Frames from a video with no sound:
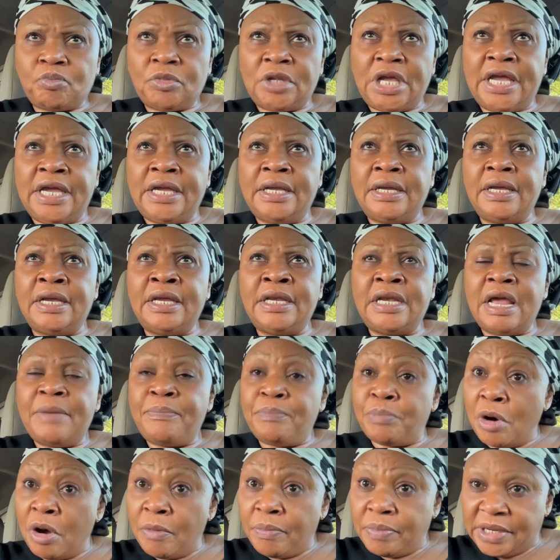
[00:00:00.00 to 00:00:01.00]
in a
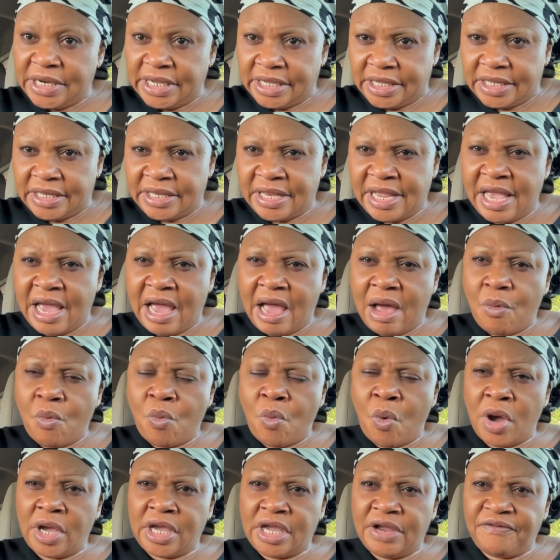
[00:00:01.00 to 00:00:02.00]
public, they are
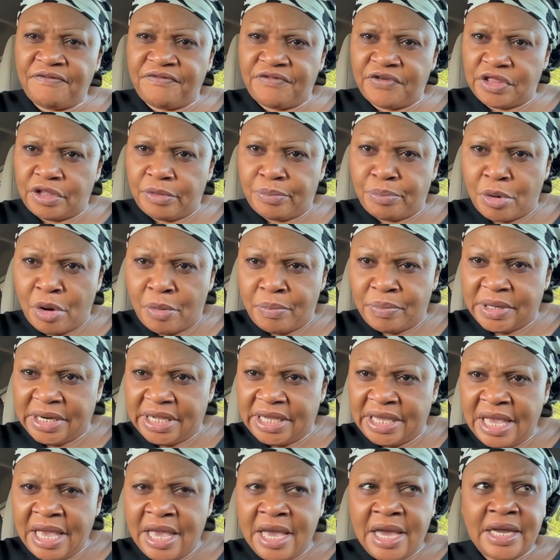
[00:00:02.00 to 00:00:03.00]
working for the public,
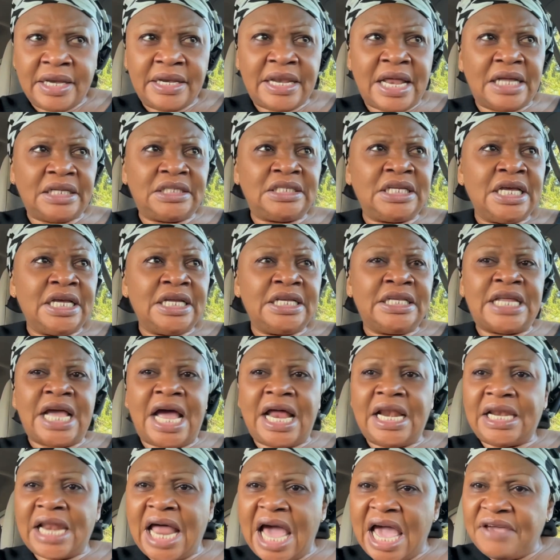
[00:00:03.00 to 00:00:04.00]
that
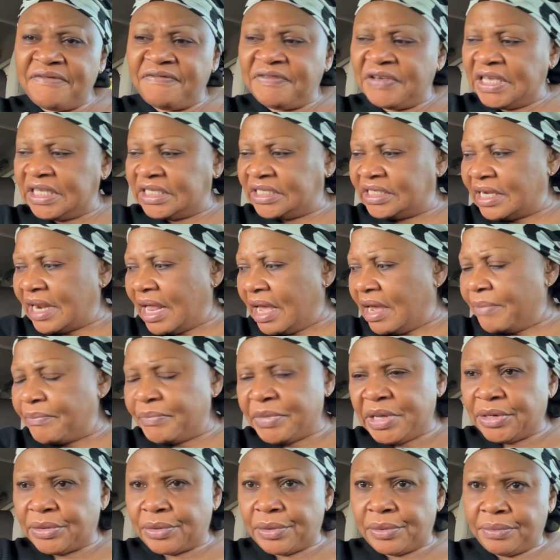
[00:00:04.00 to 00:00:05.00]
their life is like a
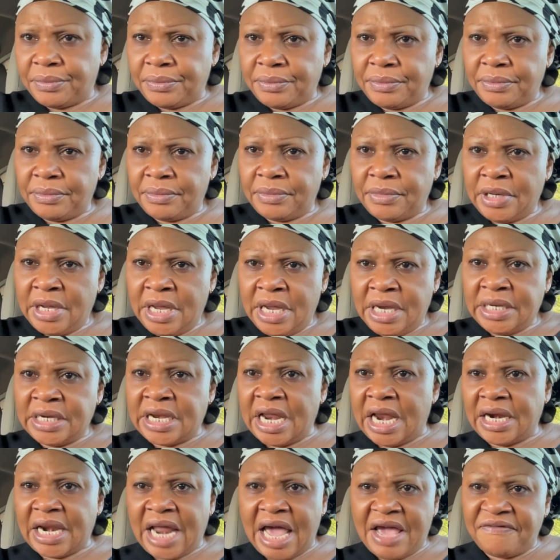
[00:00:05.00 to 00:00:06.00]
mirror.
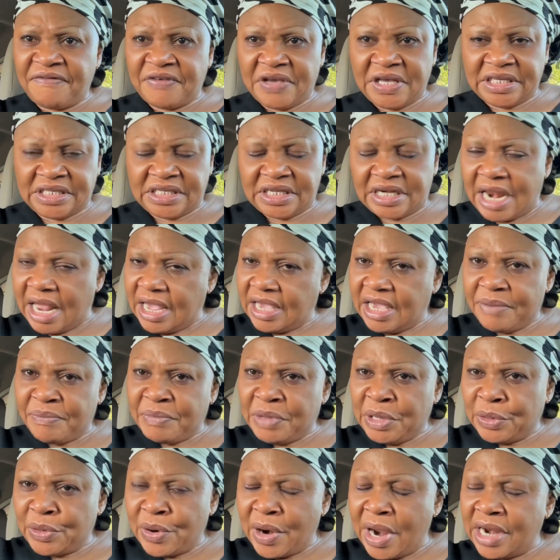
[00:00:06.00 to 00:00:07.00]
Their life is like a
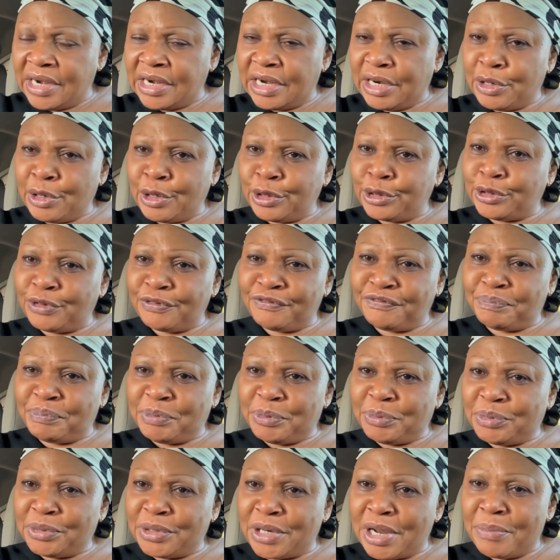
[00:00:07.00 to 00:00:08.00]
mirror, and a lot of
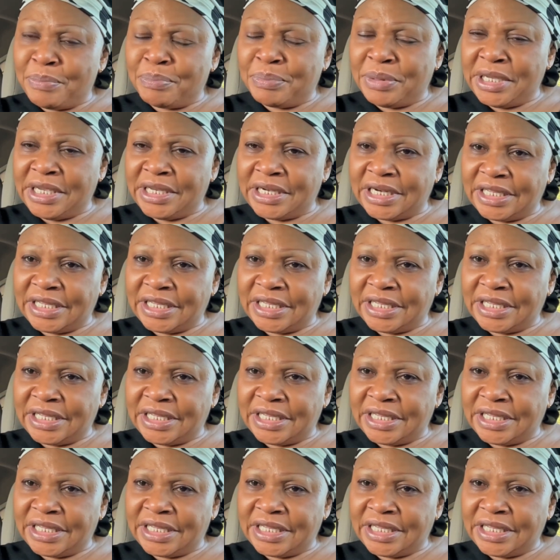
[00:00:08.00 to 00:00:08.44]
people are paying